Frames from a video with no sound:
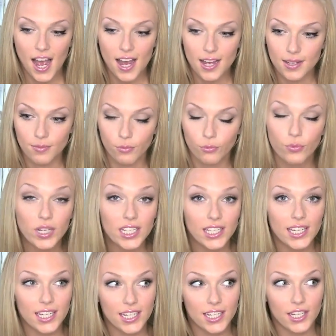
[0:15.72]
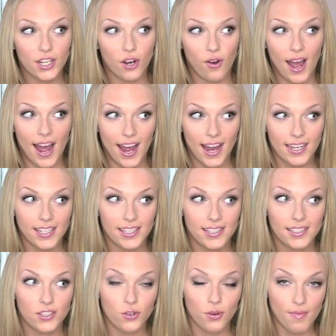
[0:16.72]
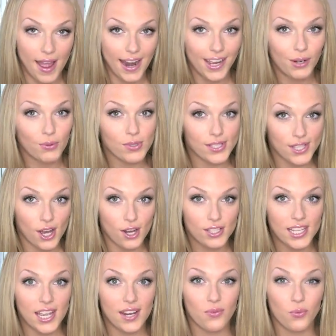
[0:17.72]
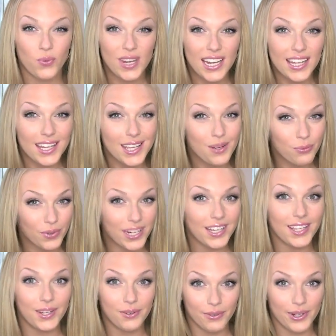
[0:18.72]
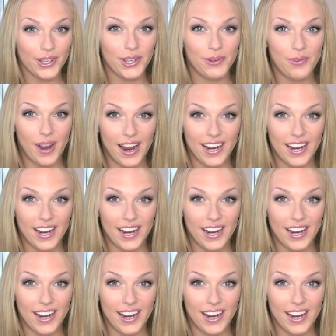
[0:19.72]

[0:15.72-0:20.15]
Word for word: um, really, you know, had dramatic results and really, really, really